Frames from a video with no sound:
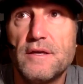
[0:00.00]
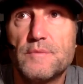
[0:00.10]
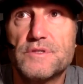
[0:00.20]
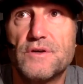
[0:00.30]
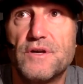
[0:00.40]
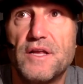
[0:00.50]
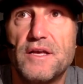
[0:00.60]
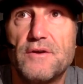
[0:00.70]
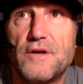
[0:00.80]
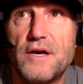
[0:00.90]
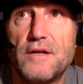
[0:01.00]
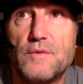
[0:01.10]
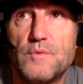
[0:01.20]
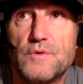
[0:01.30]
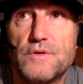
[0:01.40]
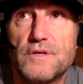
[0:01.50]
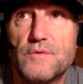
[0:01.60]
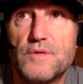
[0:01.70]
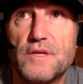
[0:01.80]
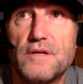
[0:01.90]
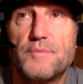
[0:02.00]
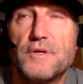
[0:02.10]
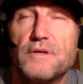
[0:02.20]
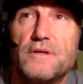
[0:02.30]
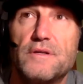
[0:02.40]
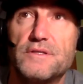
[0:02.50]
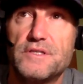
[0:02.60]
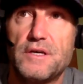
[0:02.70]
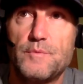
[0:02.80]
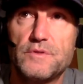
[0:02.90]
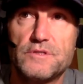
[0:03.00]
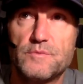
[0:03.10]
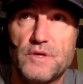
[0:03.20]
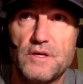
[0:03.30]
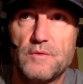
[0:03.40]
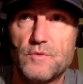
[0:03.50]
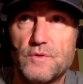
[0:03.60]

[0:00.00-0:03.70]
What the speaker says: starting at 8 or 9 in the morning, and we'd end up getting into the championship game or